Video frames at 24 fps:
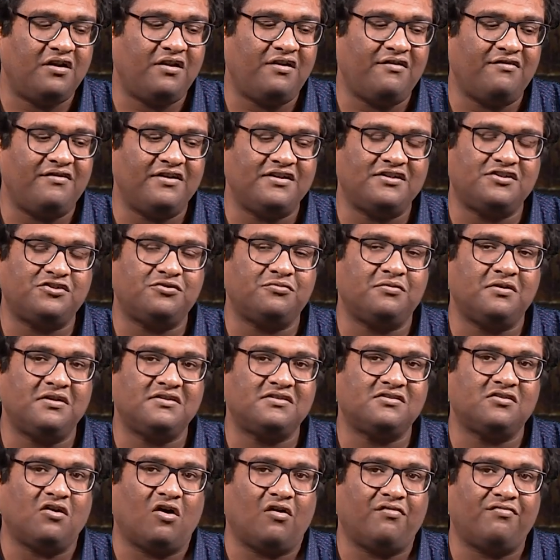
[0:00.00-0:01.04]
rituals
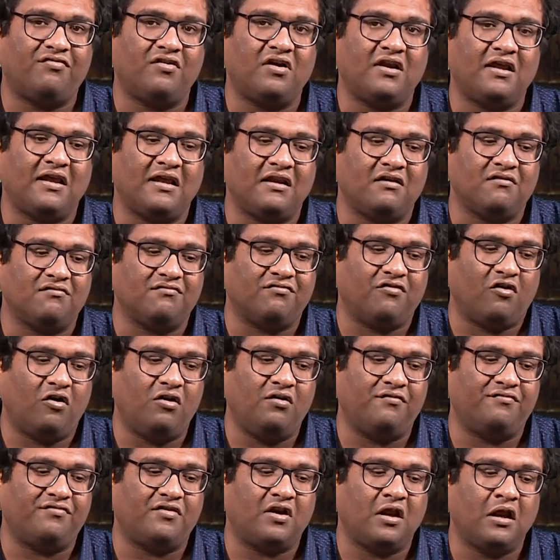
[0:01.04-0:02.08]
often
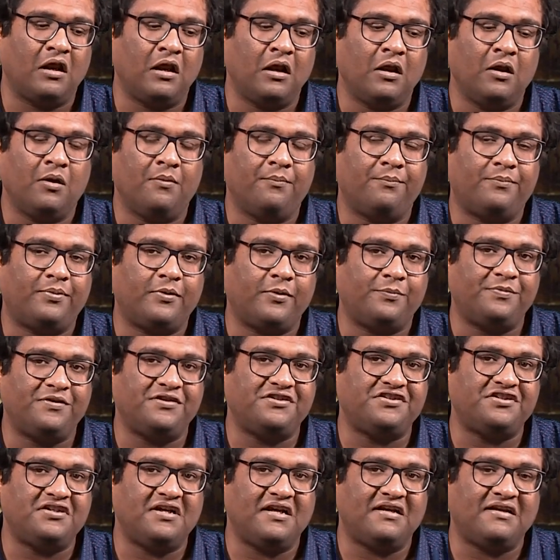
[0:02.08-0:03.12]
involved
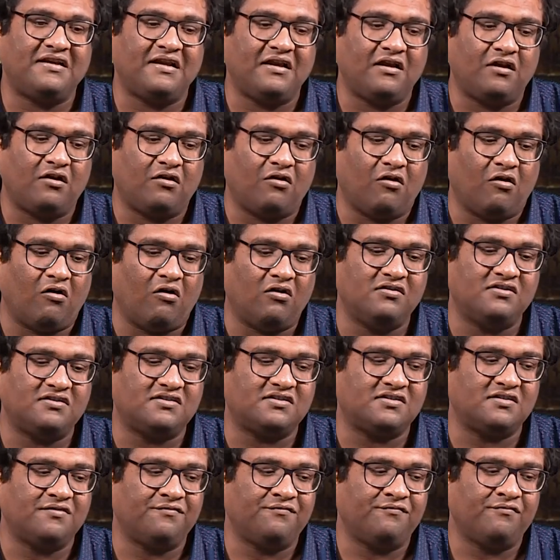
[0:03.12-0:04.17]
propitiating gods
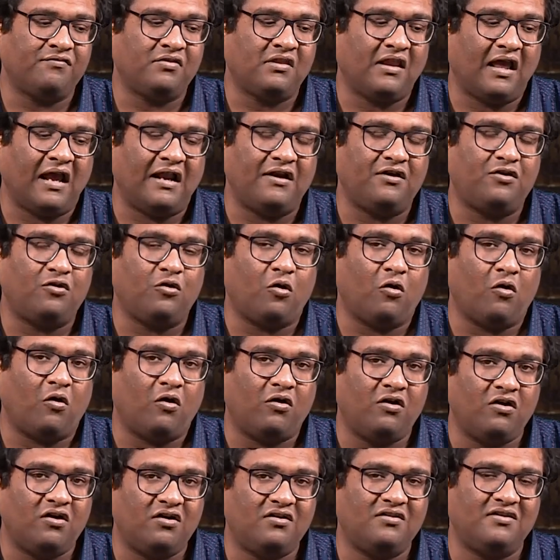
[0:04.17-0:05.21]
and to
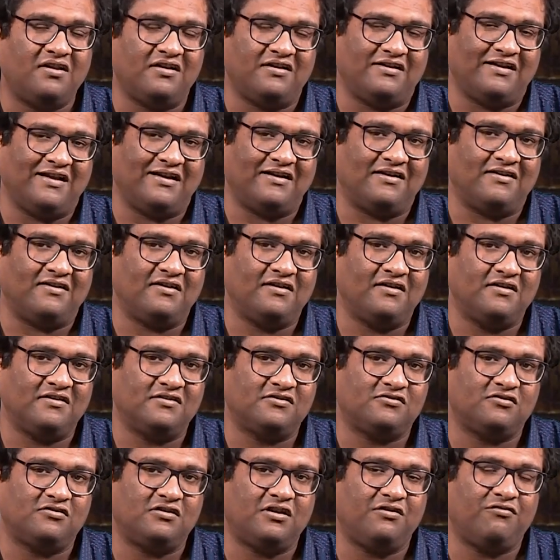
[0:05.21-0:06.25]
honor the dead so
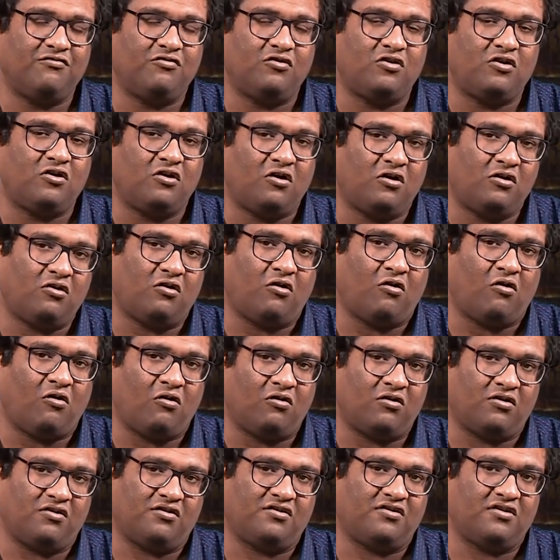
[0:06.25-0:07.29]
they would not
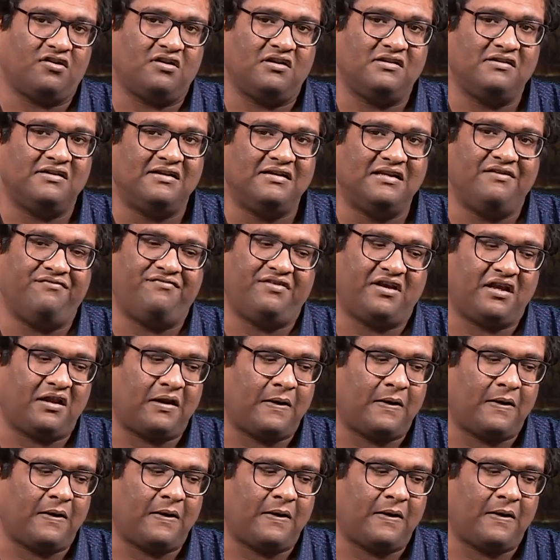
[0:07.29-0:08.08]
haunt the living.